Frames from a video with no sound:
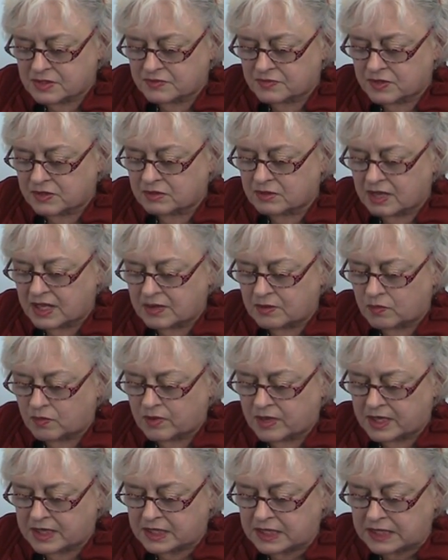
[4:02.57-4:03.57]
the
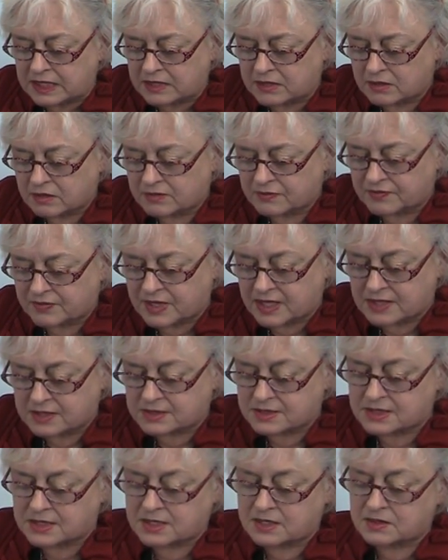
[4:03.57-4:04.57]
lightweight
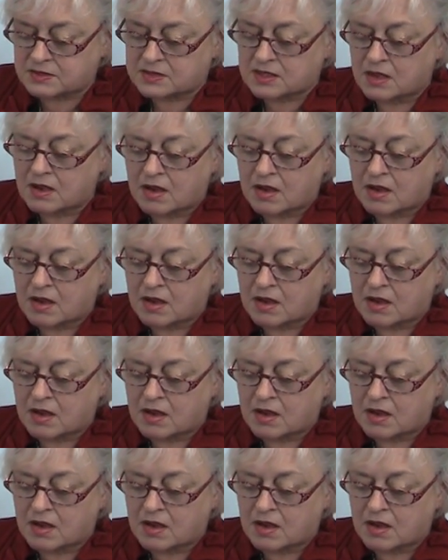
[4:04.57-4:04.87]
interfacings